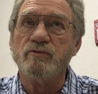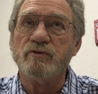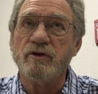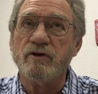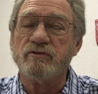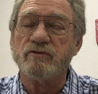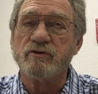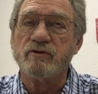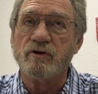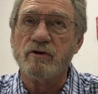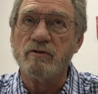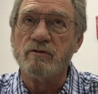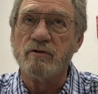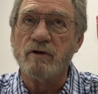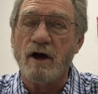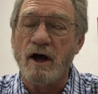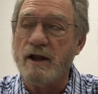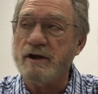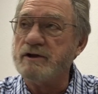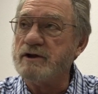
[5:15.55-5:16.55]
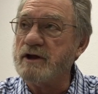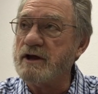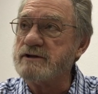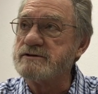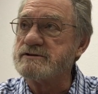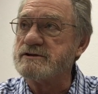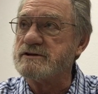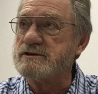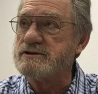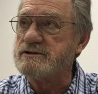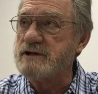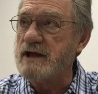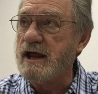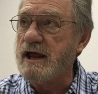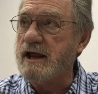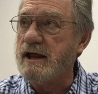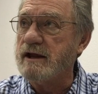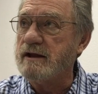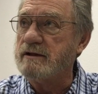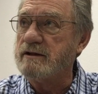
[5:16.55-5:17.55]
since God doesn't
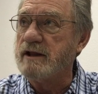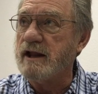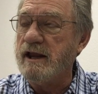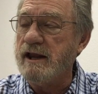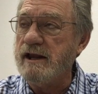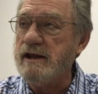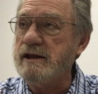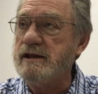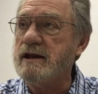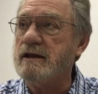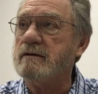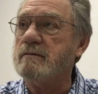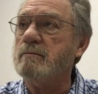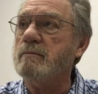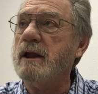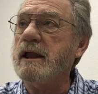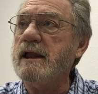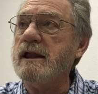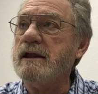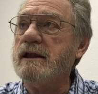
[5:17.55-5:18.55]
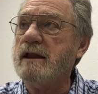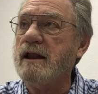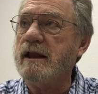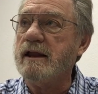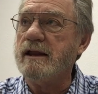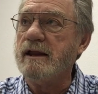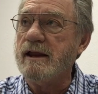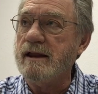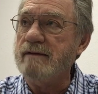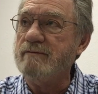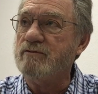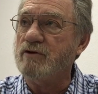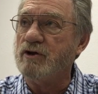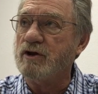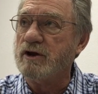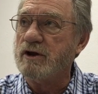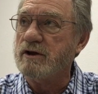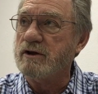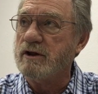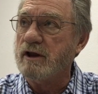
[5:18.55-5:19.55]
say it, that he didn't mean any
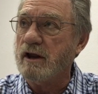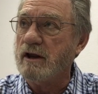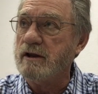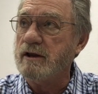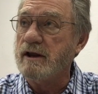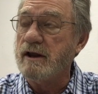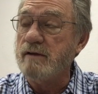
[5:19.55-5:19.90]
evil intent.